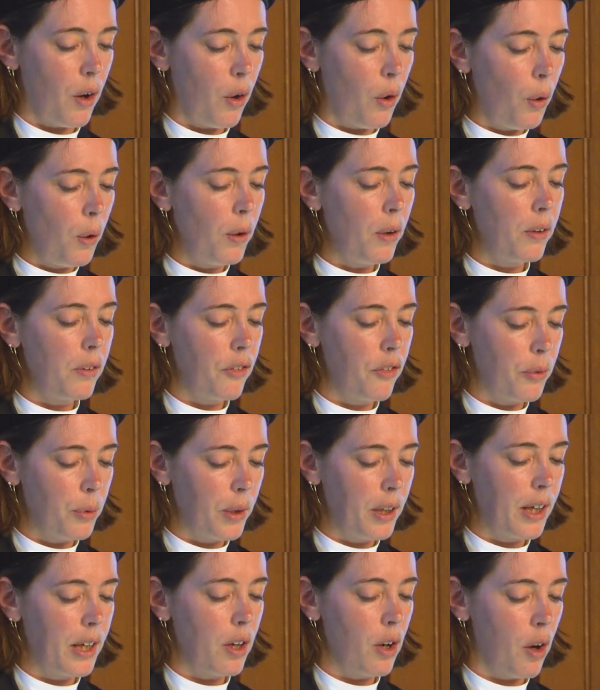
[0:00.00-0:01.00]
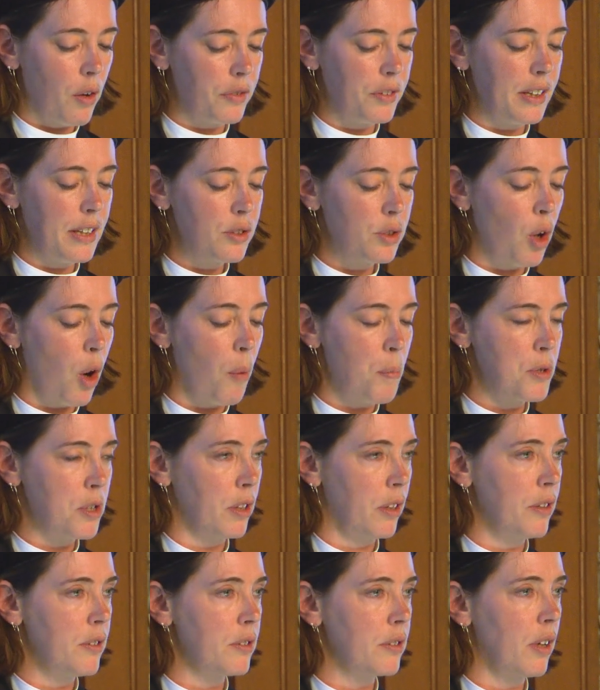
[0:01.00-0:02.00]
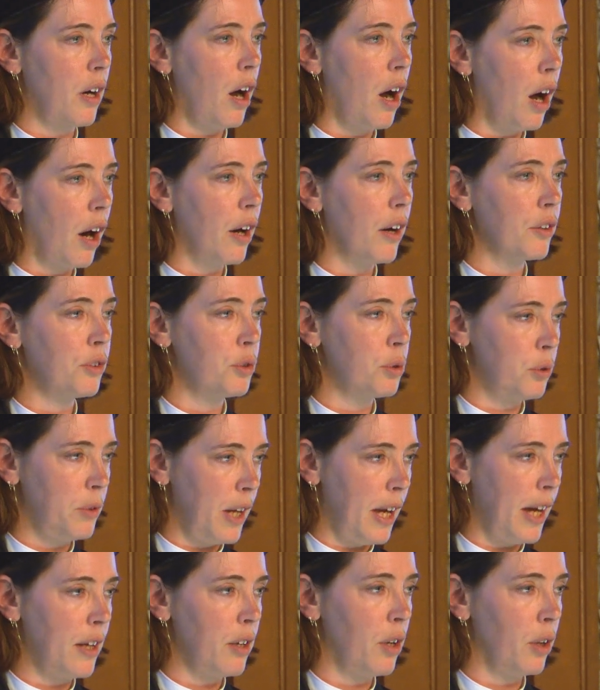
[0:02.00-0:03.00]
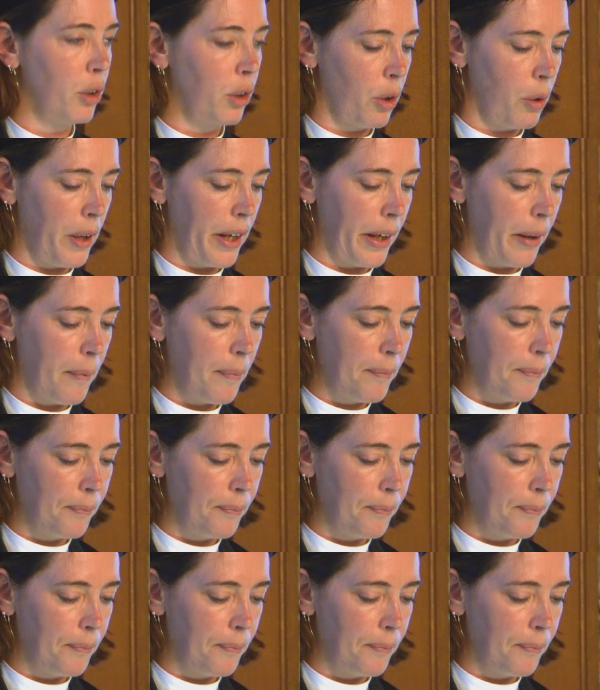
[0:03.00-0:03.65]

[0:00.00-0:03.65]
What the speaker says: all three of these options are today occurring.